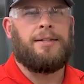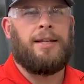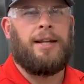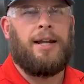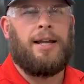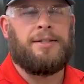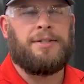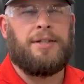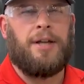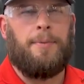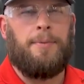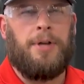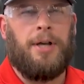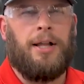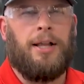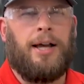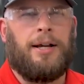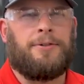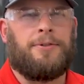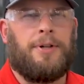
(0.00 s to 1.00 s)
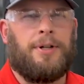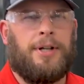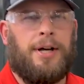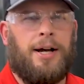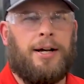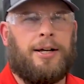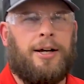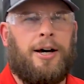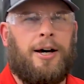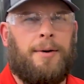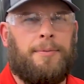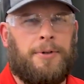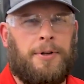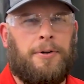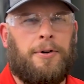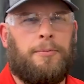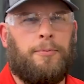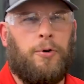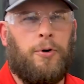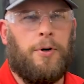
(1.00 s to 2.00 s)
at swelectric.com to
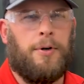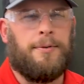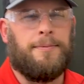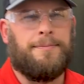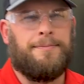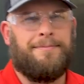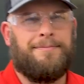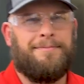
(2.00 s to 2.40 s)
learn more.